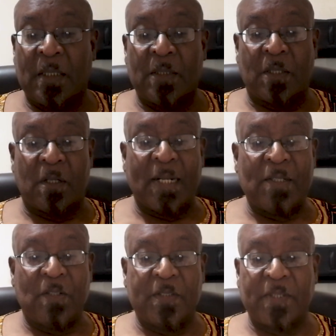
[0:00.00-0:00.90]
The
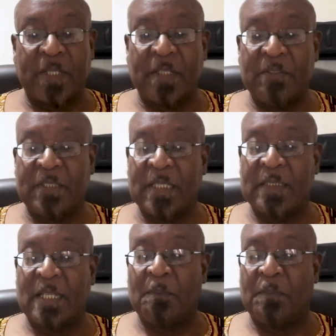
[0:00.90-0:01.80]
Quran also gives
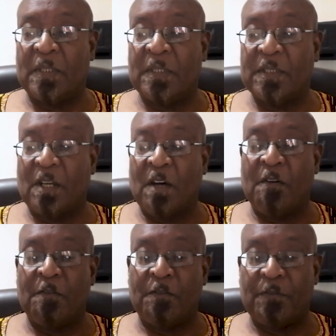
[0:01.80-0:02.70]
examples
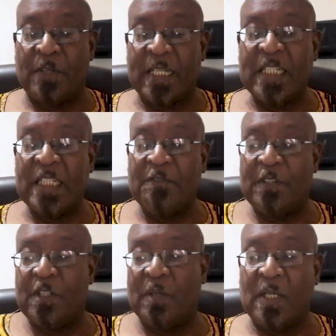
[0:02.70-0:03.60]
of
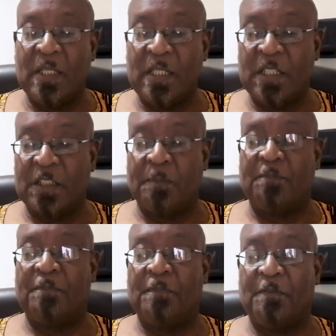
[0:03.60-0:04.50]
individual
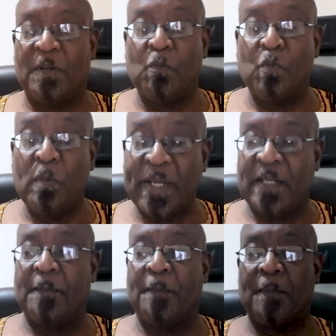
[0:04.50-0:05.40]
leadership from
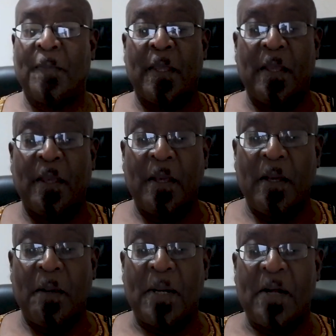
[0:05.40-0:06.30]
women
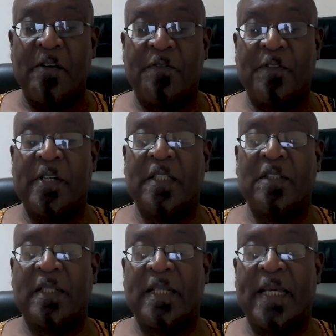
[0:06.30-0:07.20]
by referring
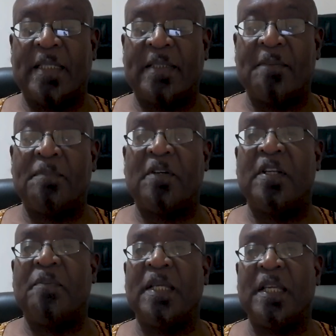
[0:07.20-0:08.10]
to the
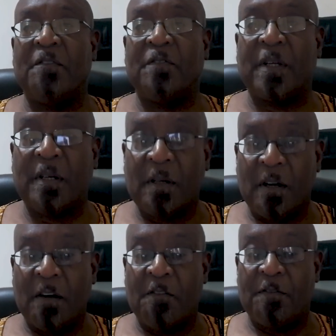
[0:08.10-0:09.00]
exemplary behavior
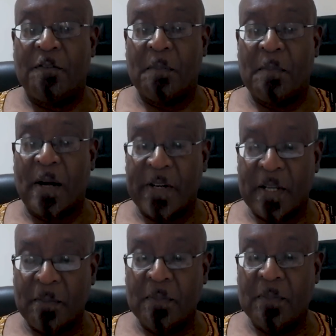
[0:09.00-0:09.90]
of
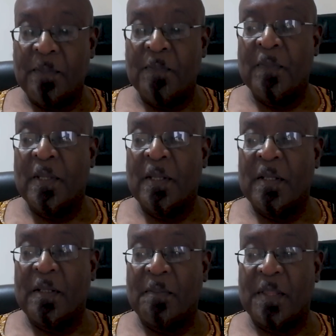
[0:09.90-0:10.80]
Maryam,
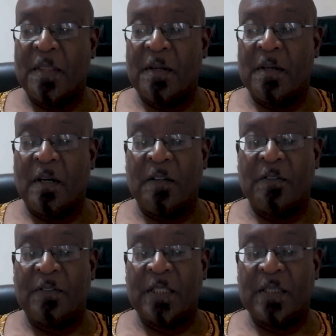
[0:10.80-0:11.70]
the mother
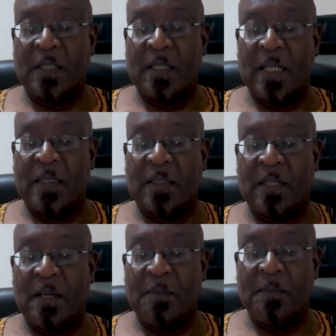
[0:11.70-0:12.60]
of Isa alayhi
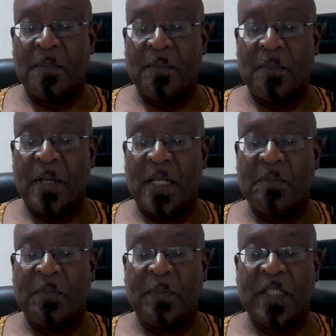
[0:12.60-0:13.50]
salam, may Allah
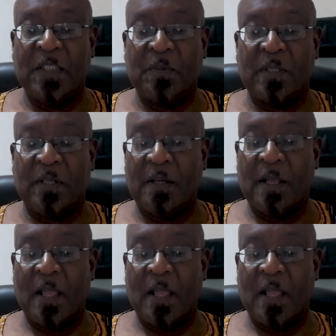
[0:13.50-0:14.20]
be pleased with her,